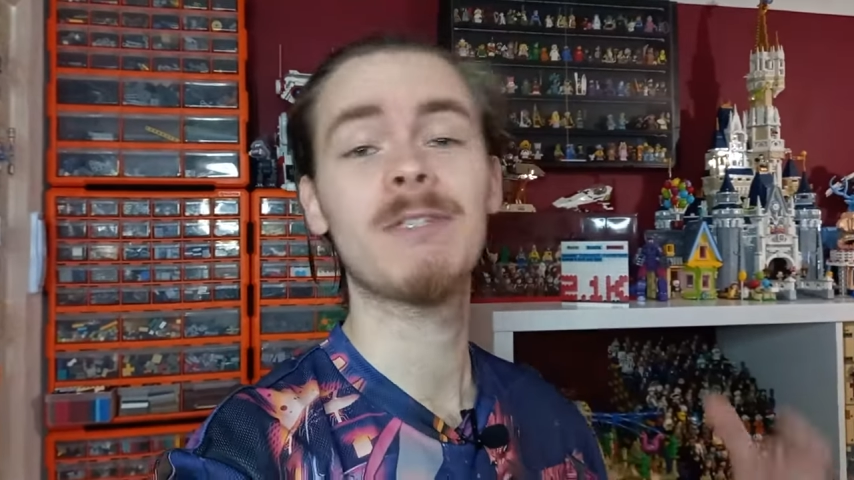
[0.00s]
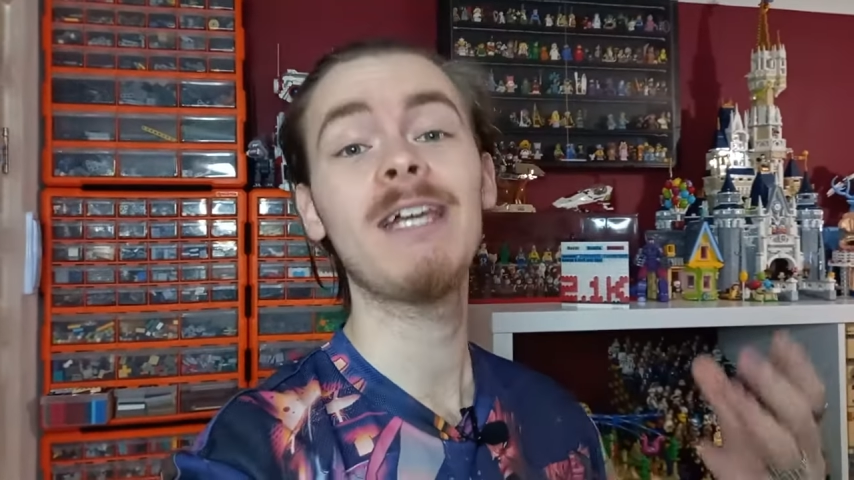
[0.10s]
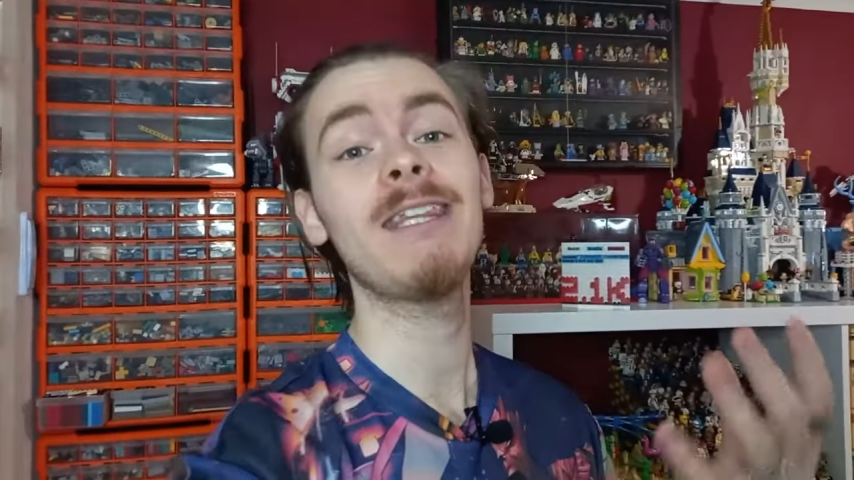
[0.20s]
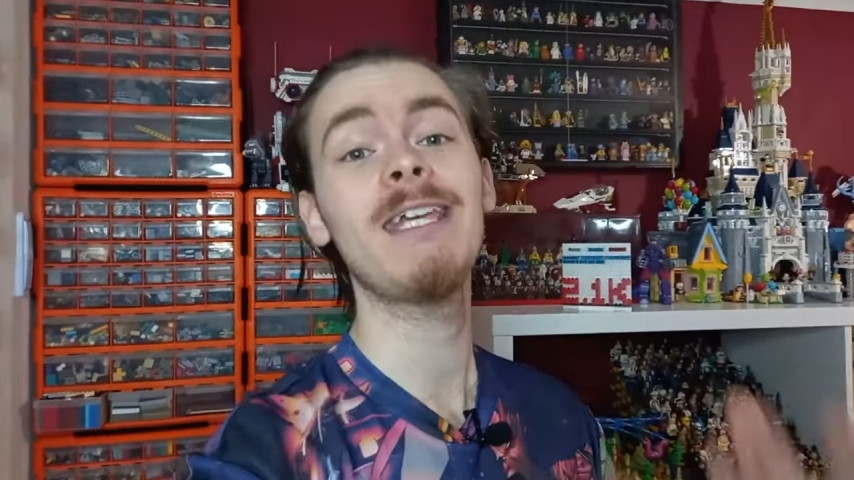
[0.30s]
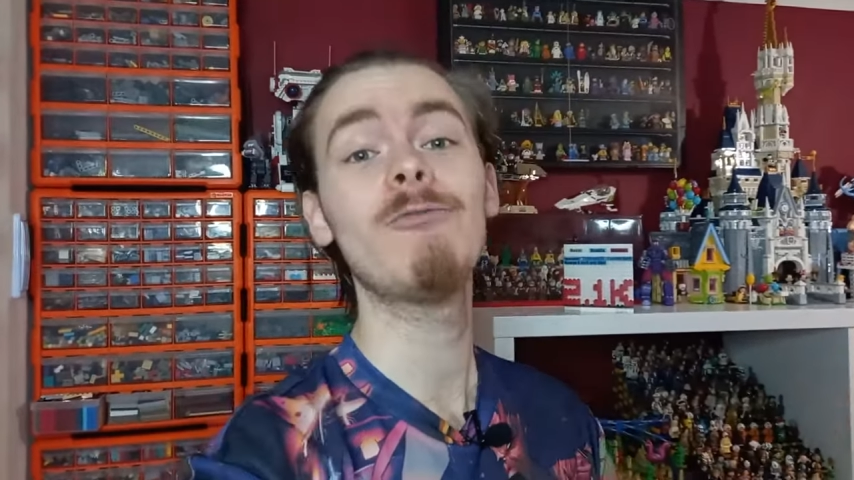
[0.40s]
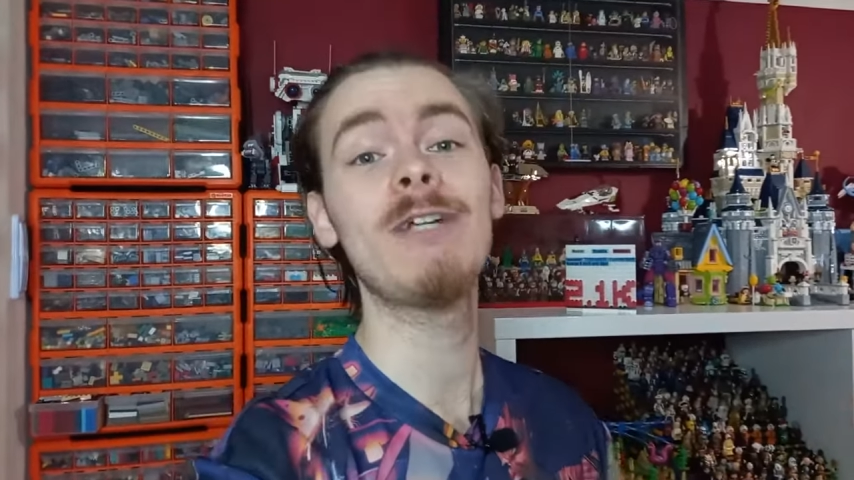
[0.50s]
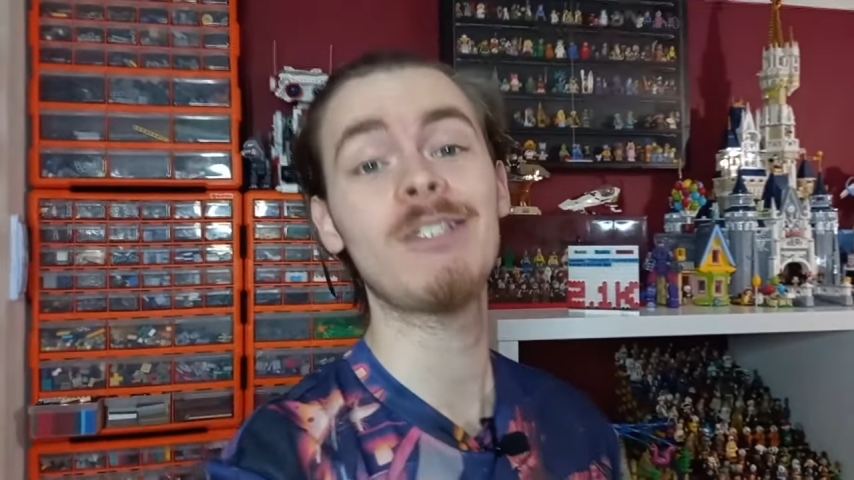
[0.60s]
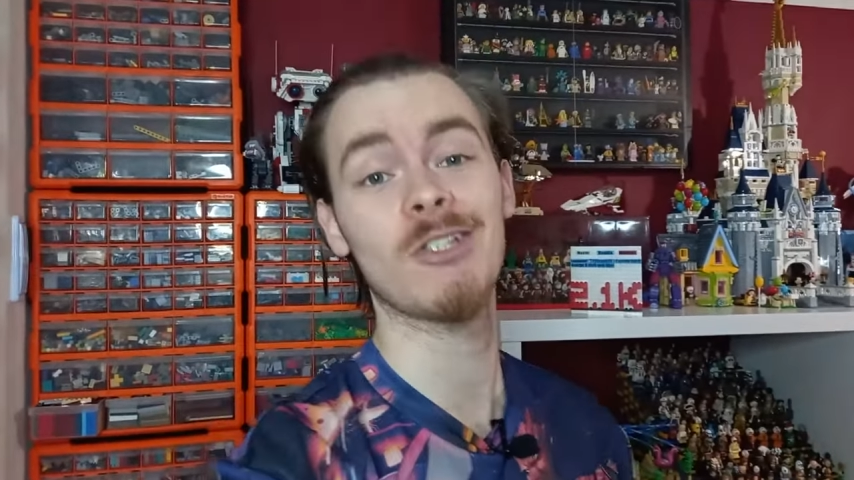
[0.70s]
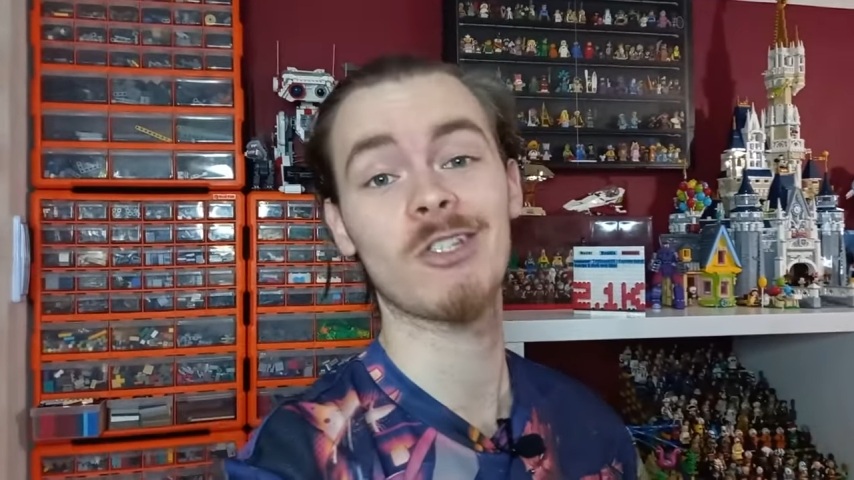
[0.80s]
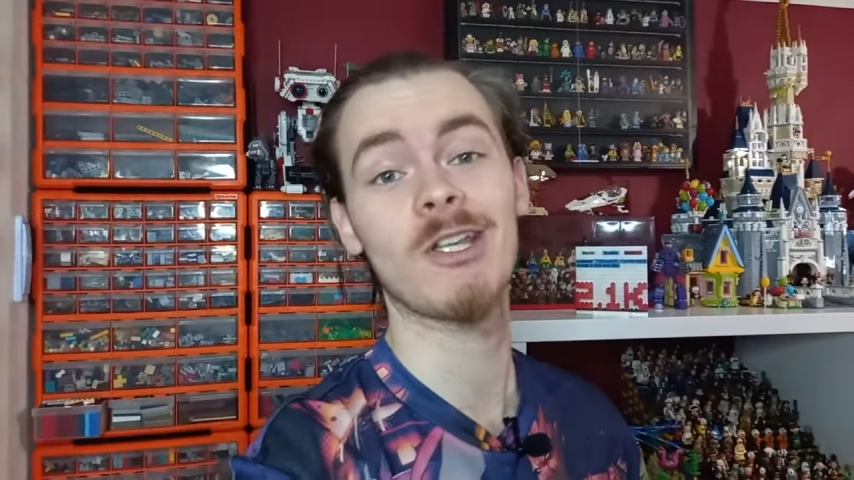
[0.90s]
Take the
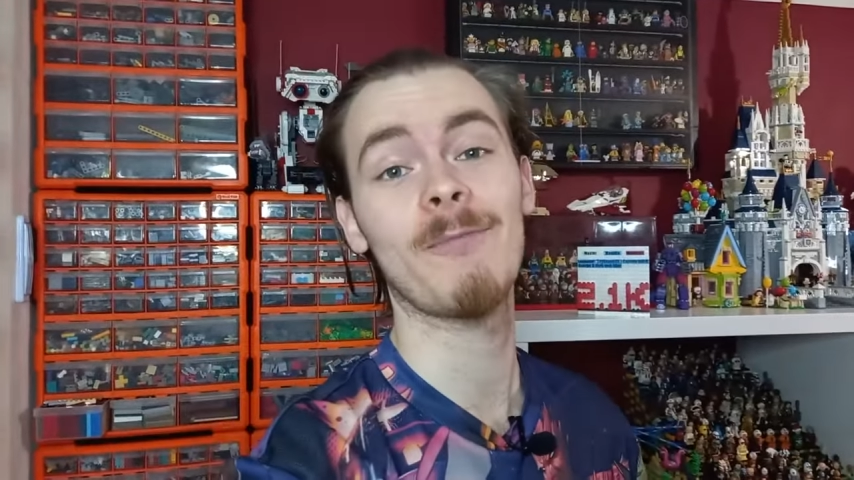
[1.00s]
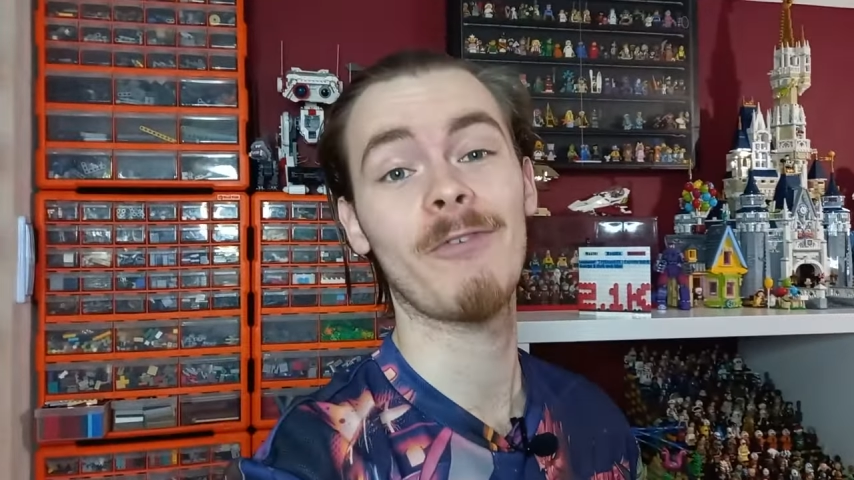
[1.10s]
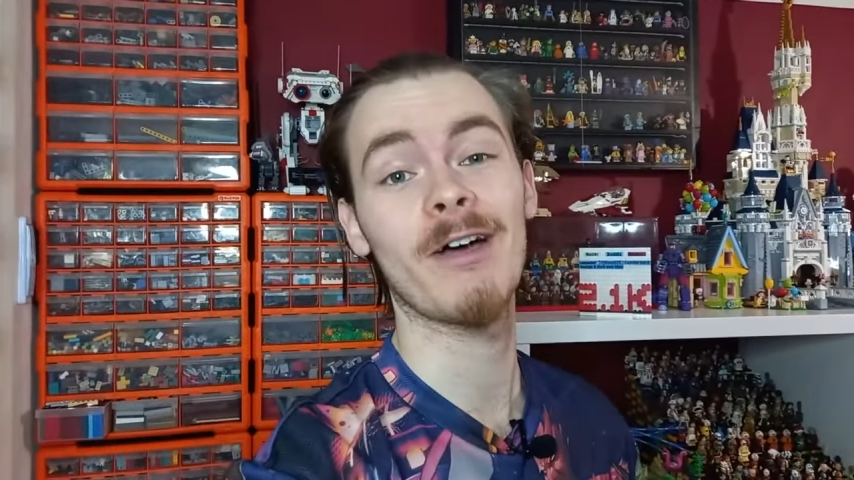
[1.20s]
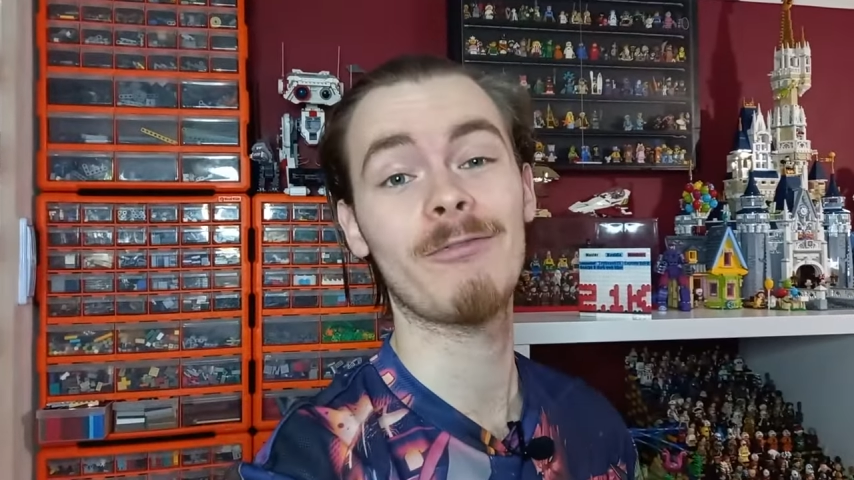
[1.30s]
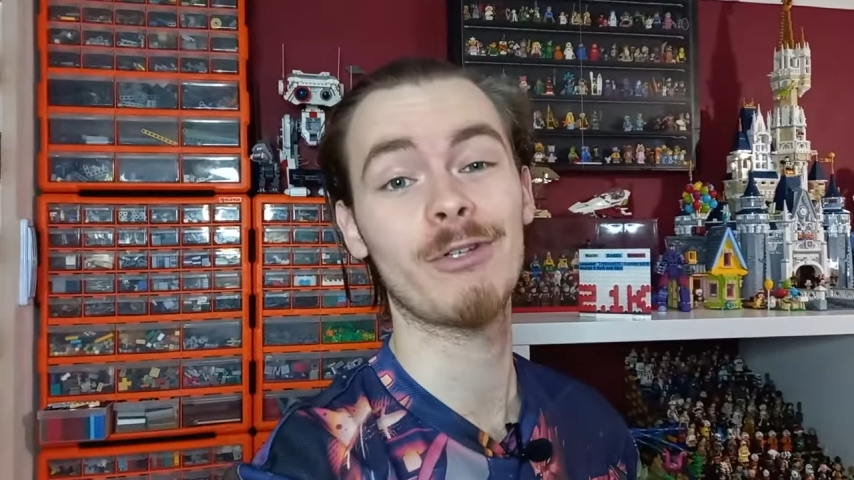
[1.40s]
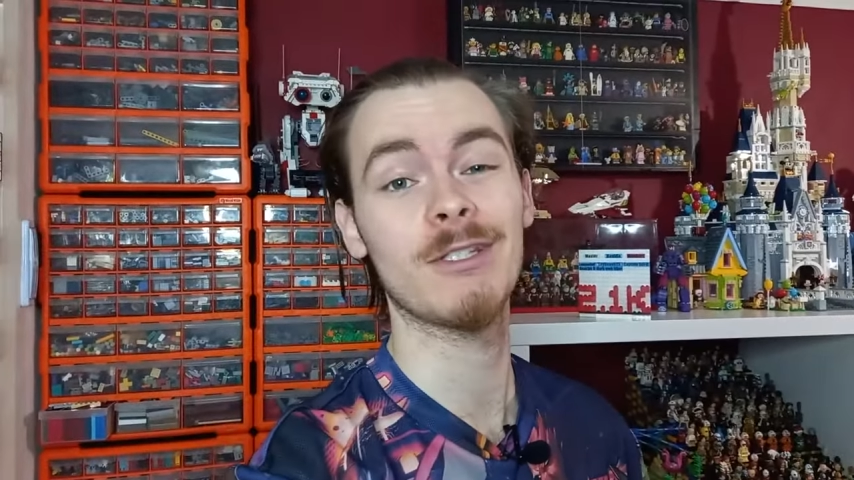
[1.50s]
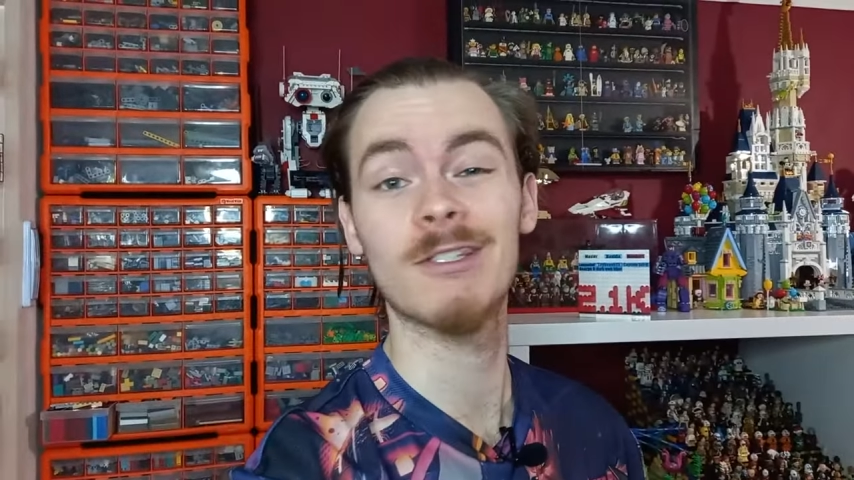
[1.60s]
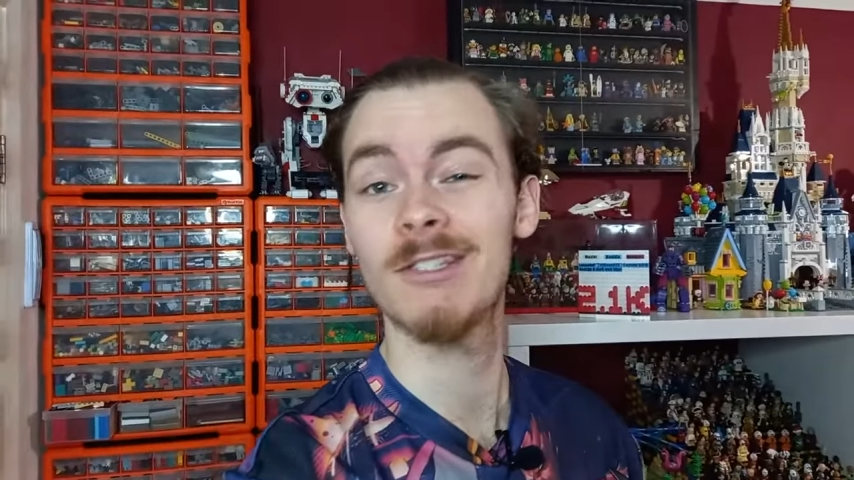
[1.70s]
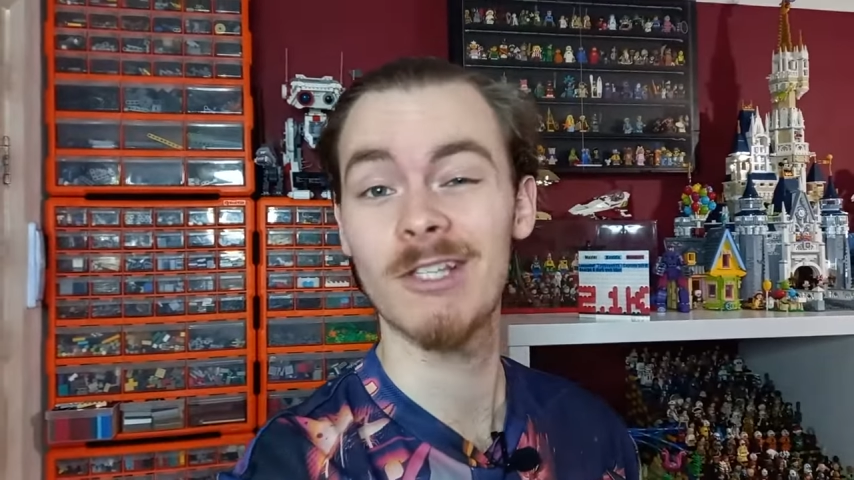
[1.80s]
recent snub fighter, for instance,